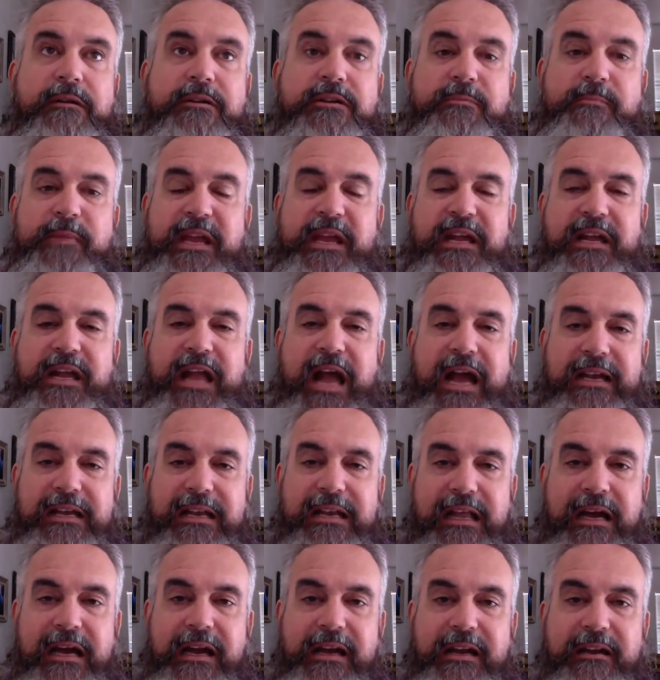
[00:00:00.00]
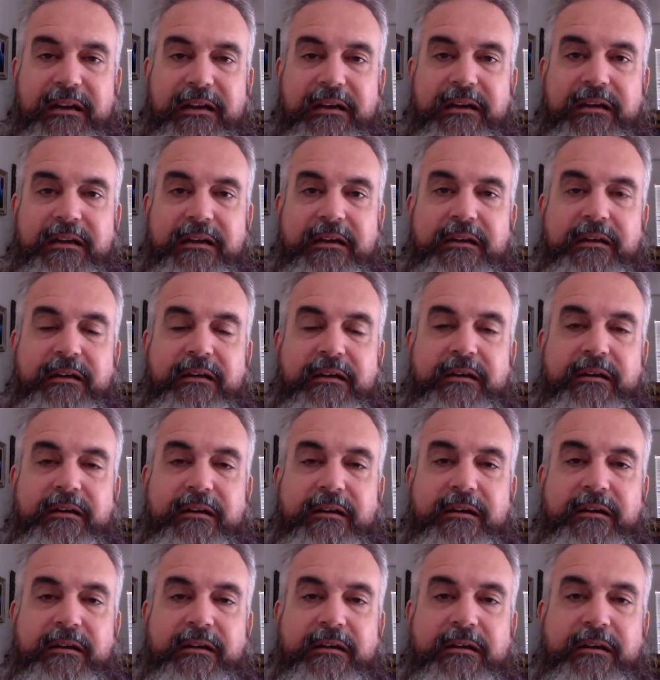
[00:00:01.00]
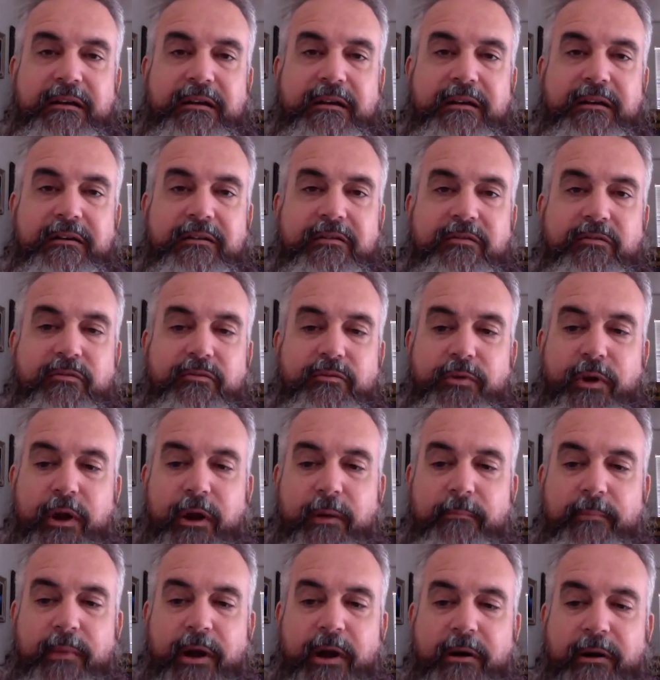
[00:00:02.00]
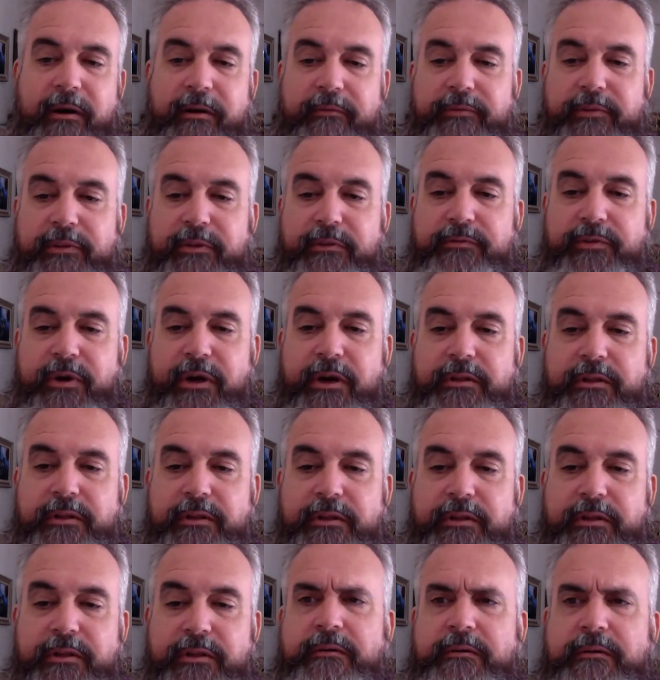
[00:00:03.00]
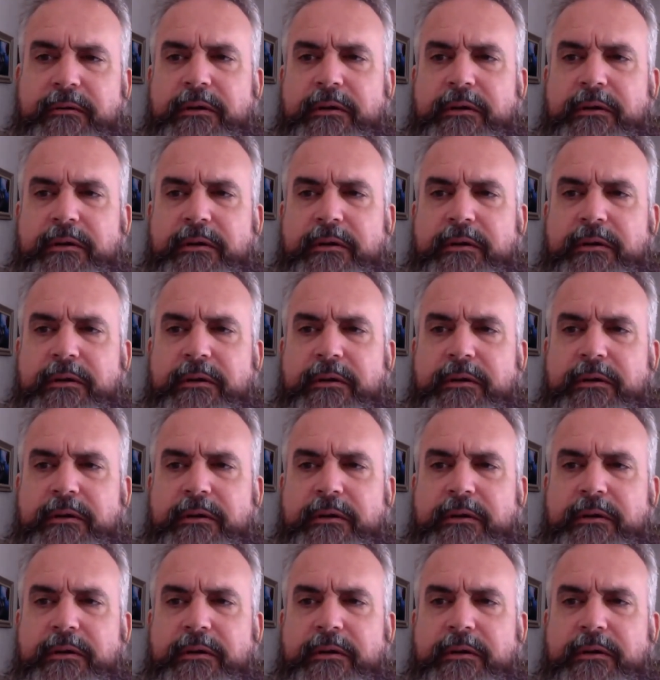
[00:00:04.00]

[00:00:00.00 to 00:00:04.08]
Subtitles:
to be a guideline from our Heavenly Father.